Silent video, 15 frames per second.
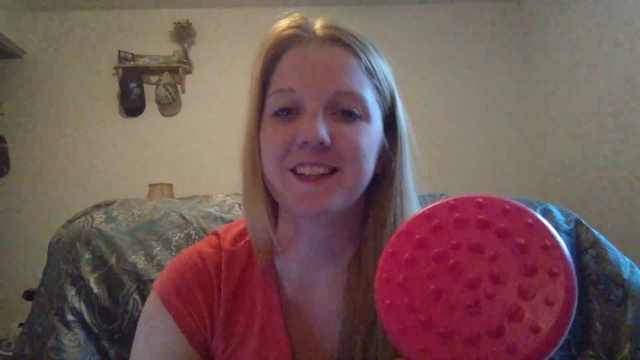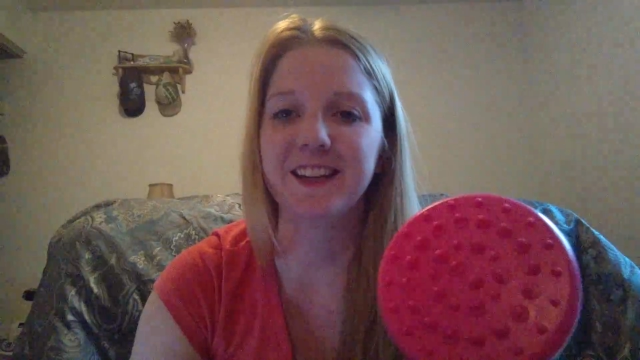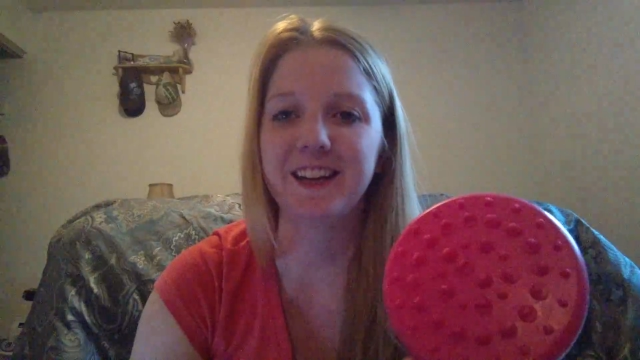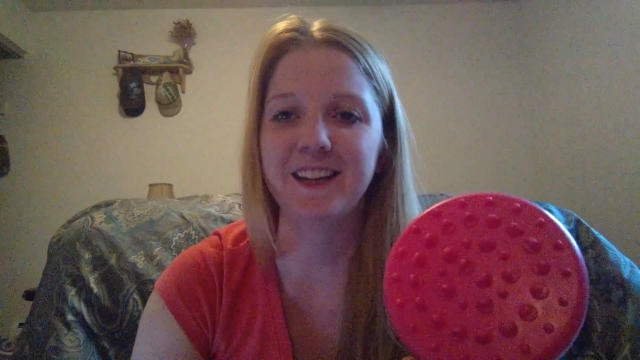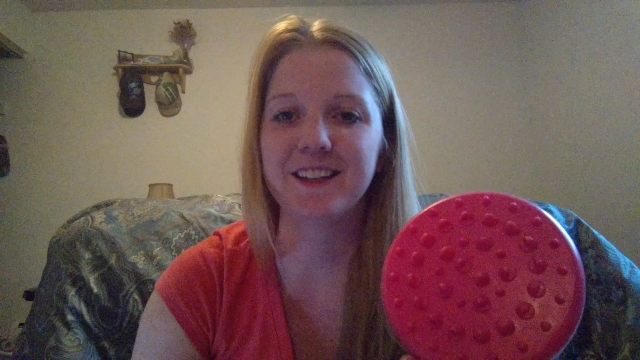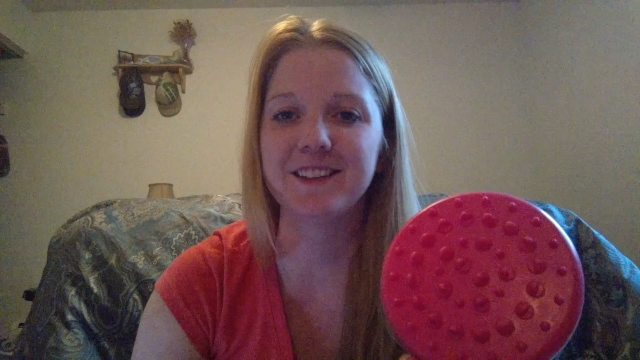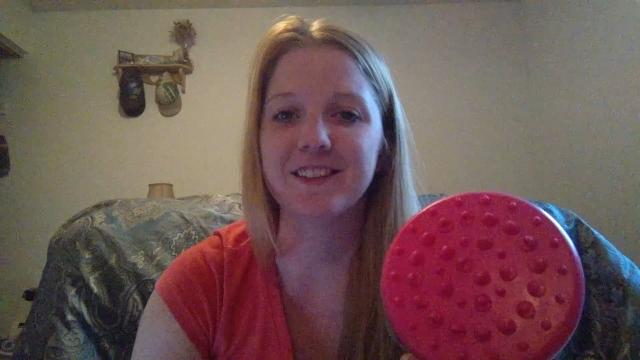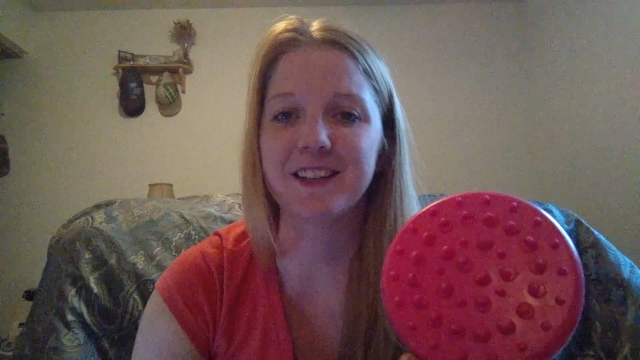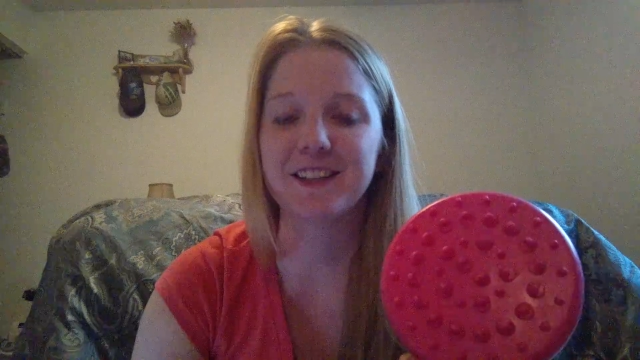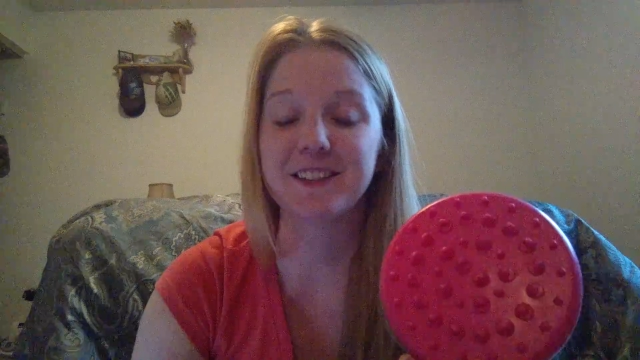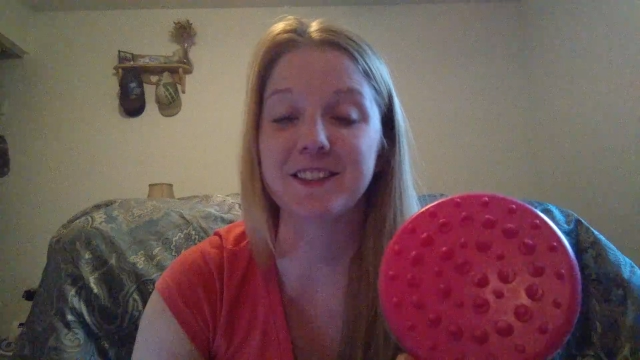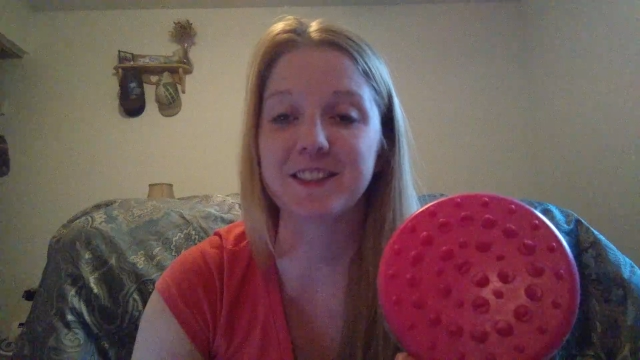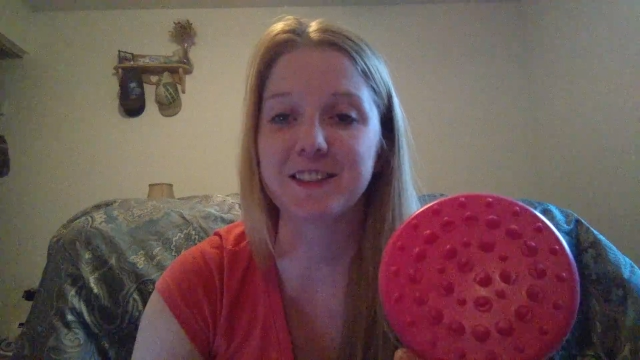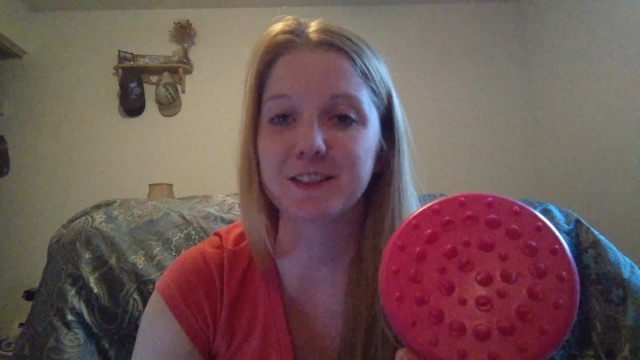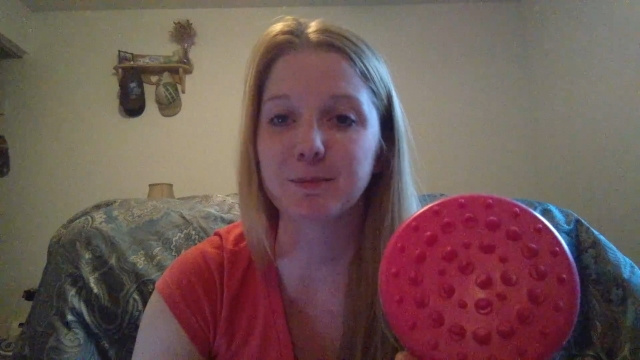and
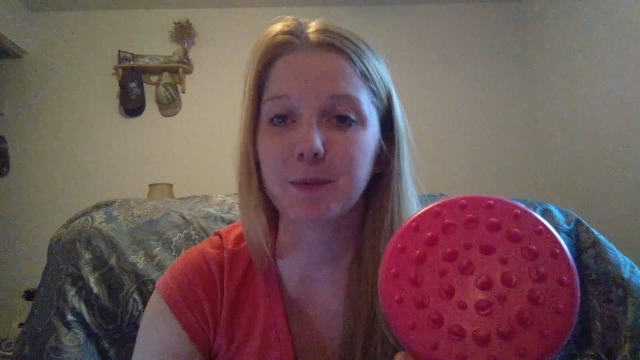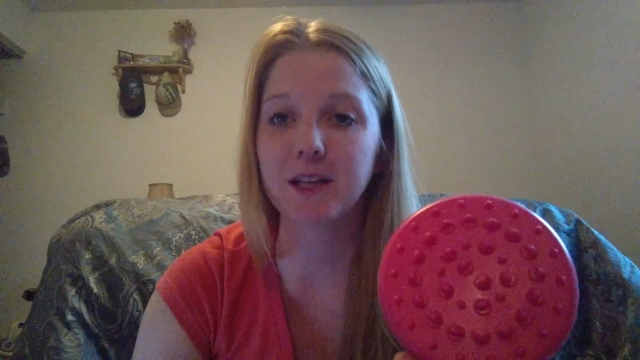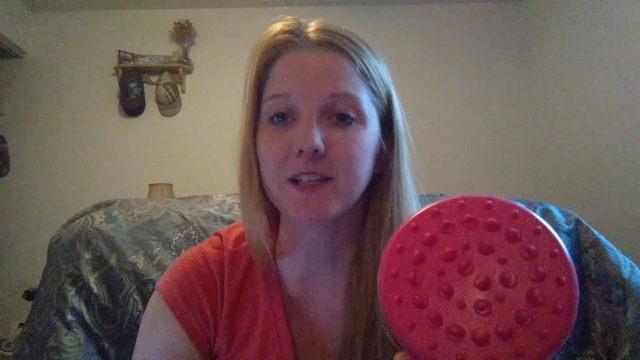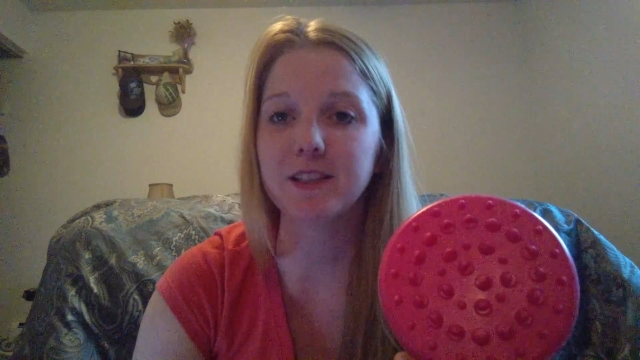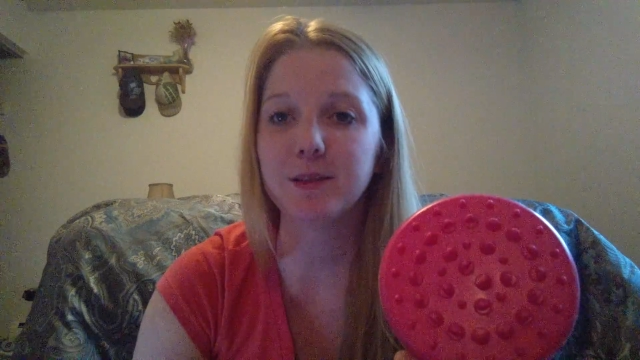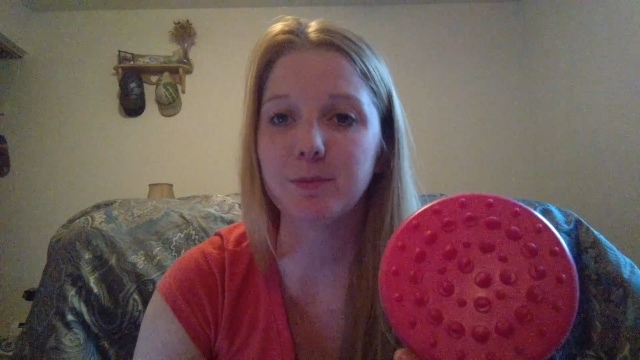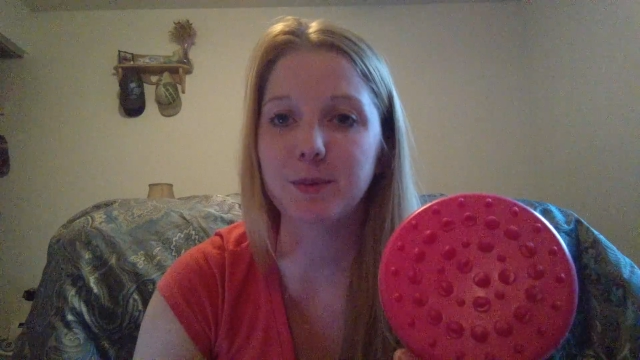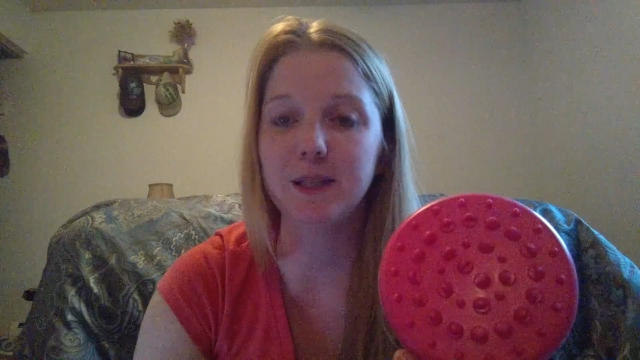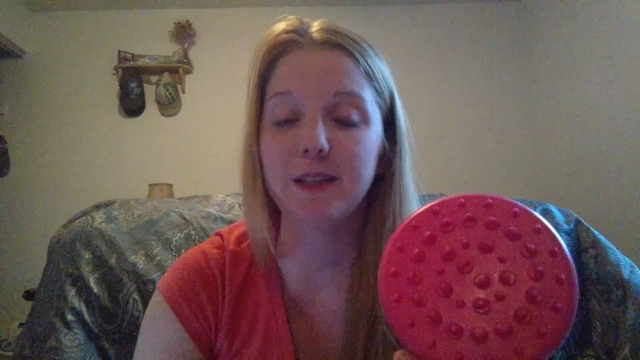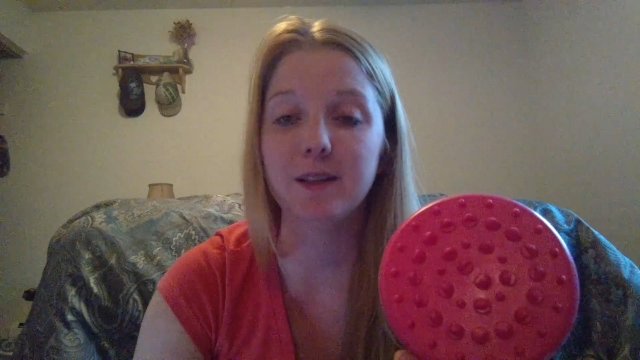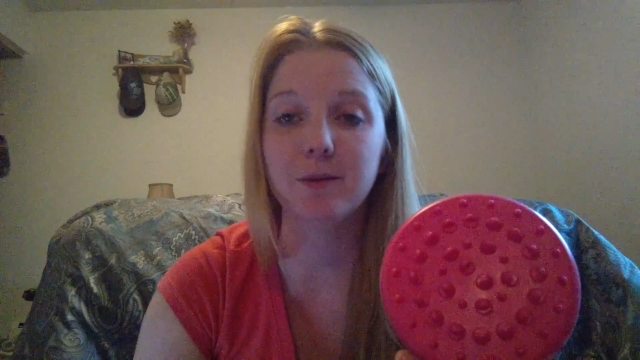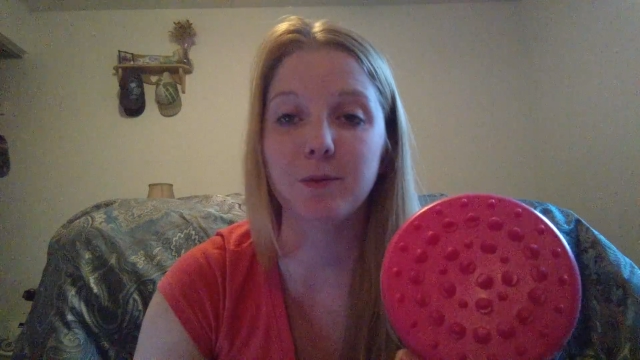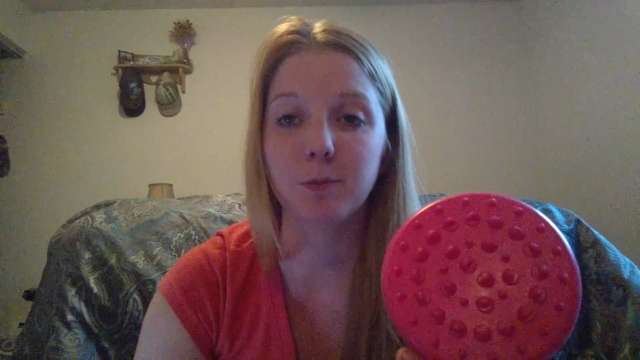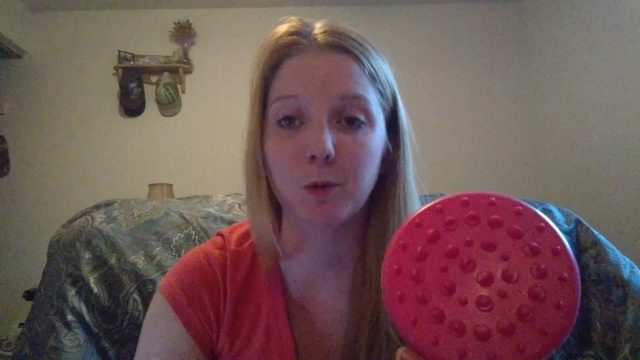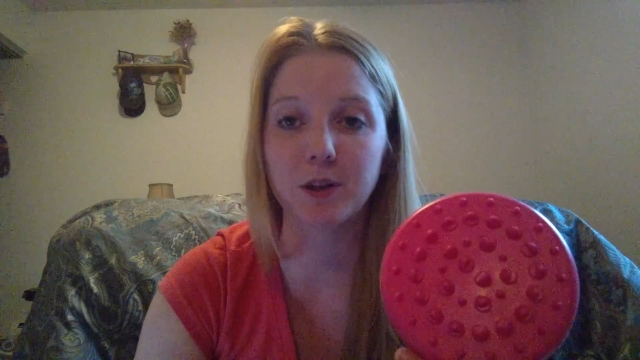as it's meant to
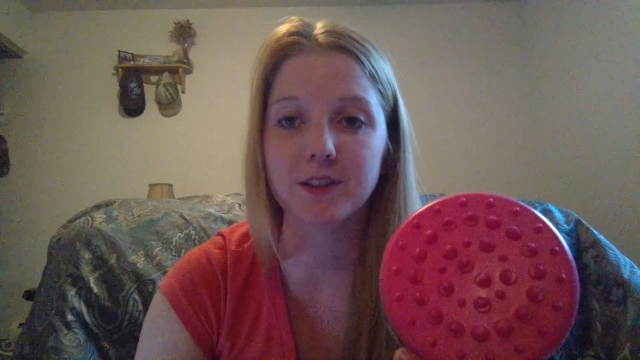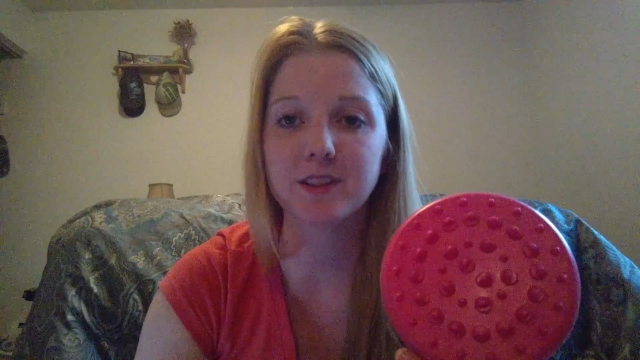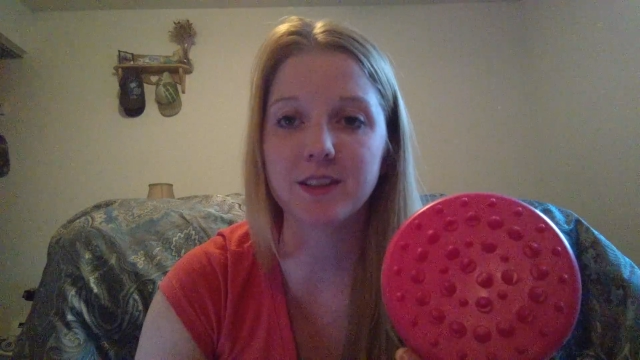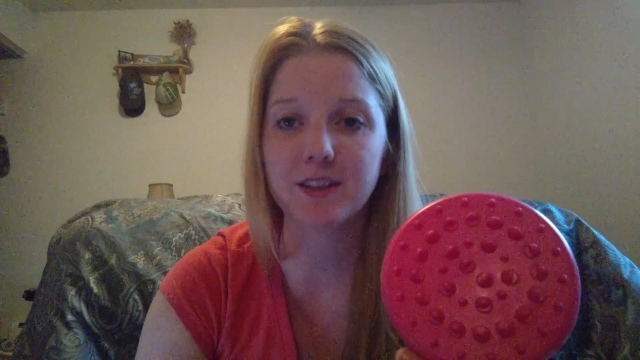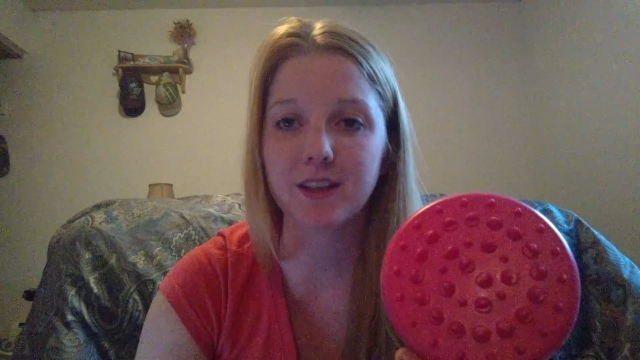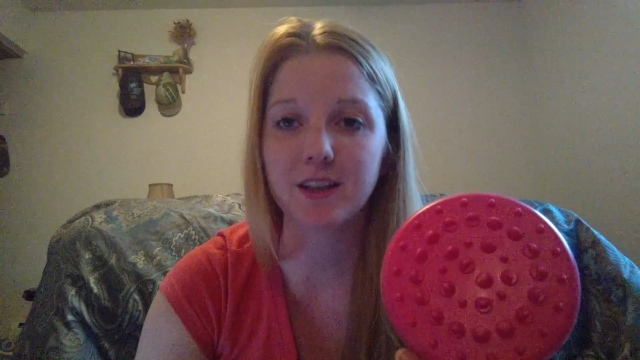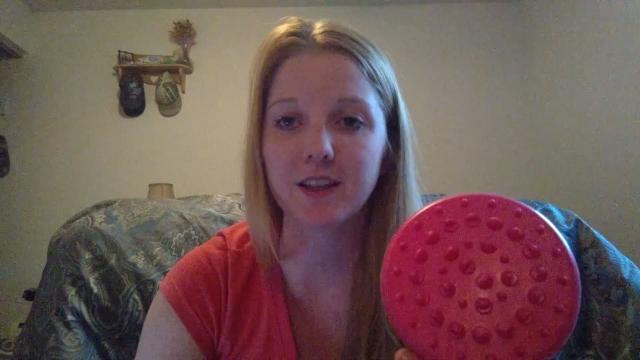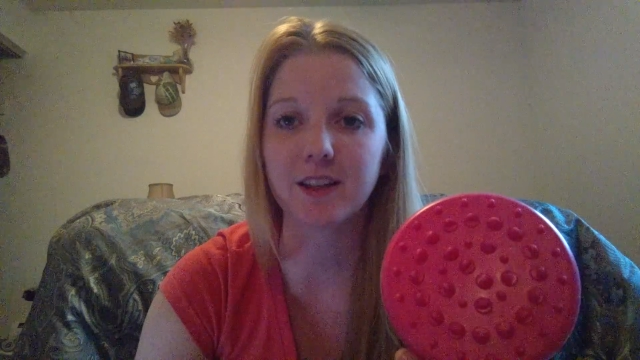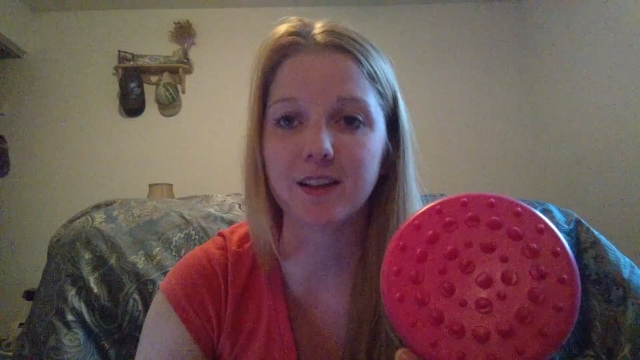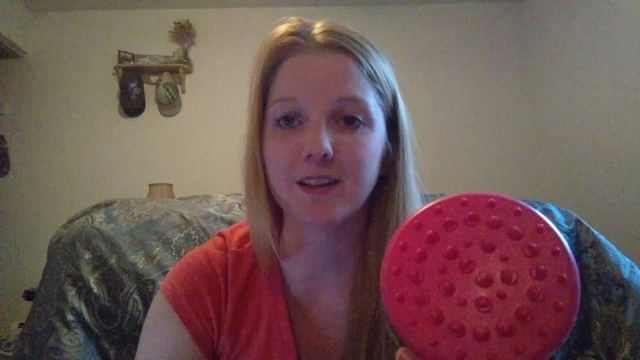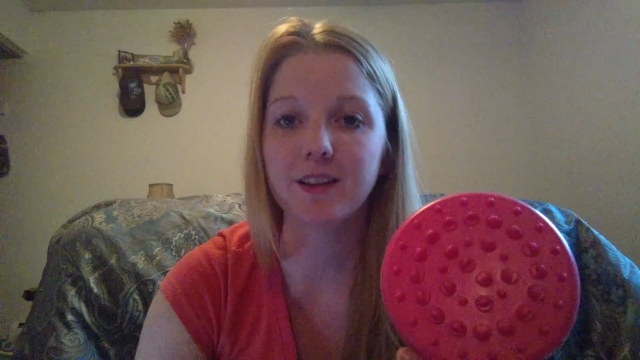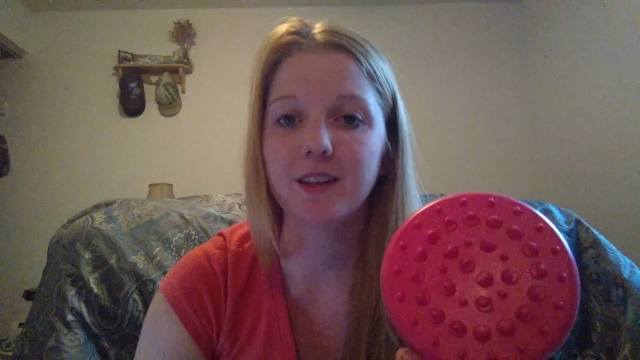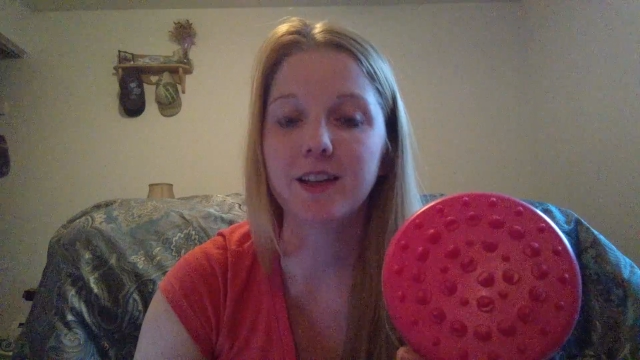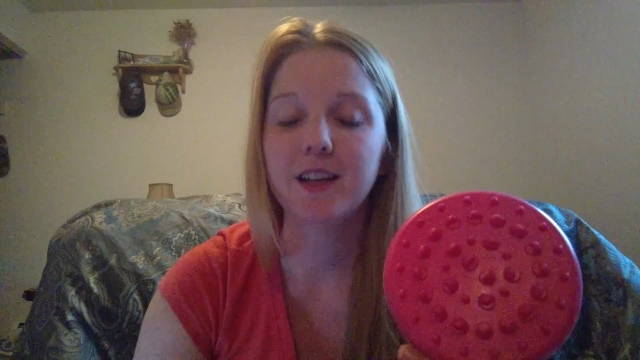be once a day